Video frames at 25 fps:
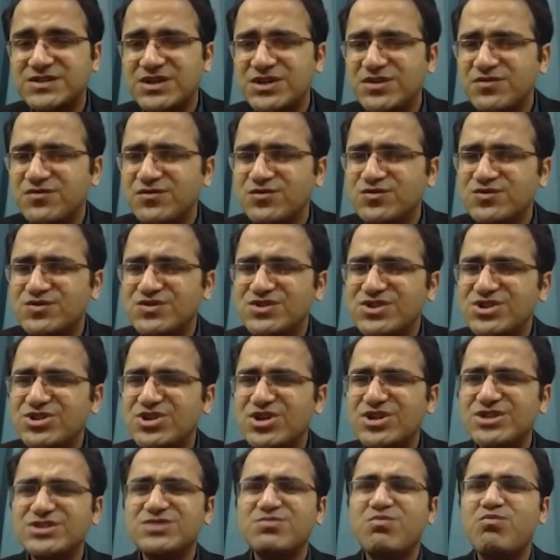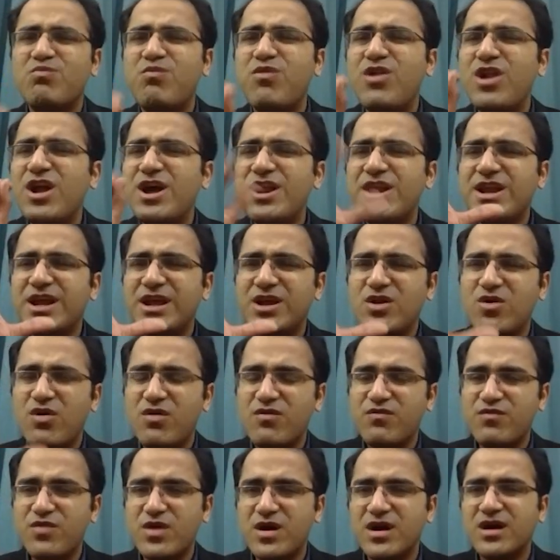And if you see, there is blurring
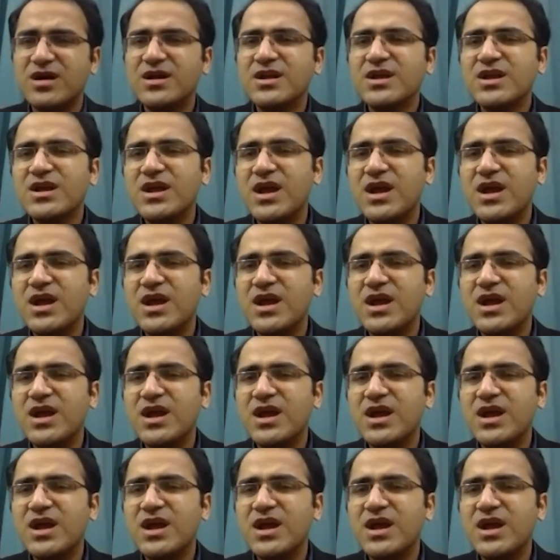of the